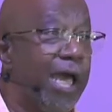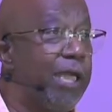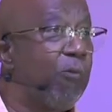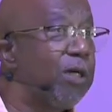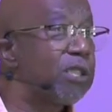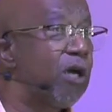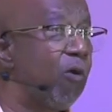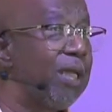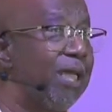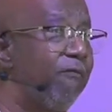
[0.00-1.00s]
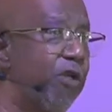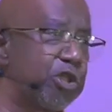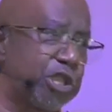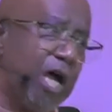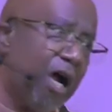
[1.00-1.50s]
and He wasn't going to leave you
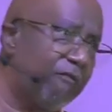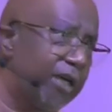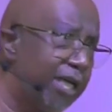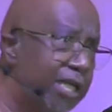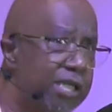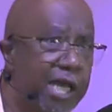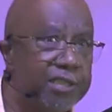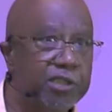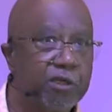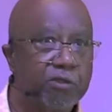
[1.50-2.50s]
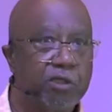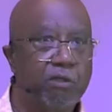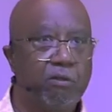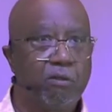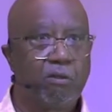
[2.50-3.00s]
starving in the desert.
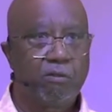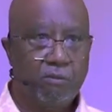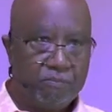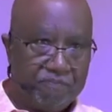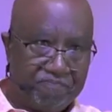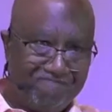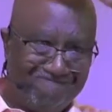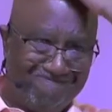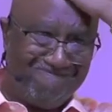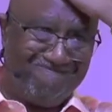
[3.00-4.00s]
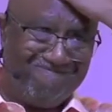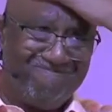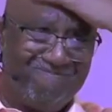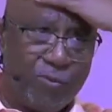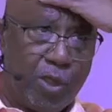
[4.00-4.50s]
Hmm.
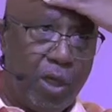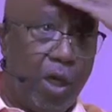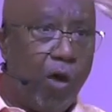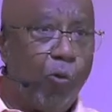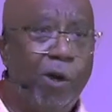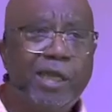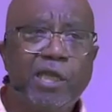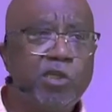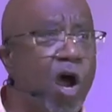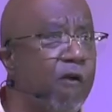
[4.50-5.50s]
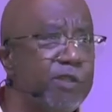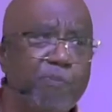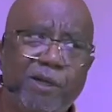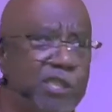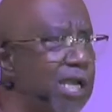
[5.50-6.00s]
We get nervous,
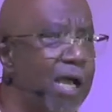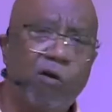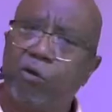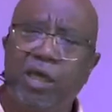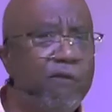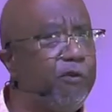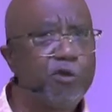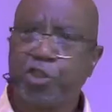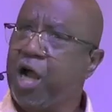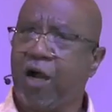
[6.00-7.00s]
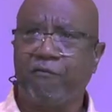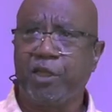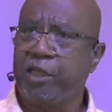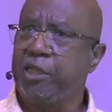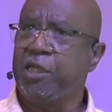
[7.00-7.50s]
but He's not going to leave you starving
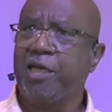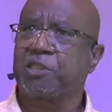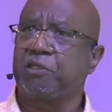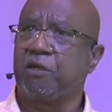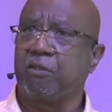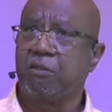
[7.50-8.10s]
in the desert.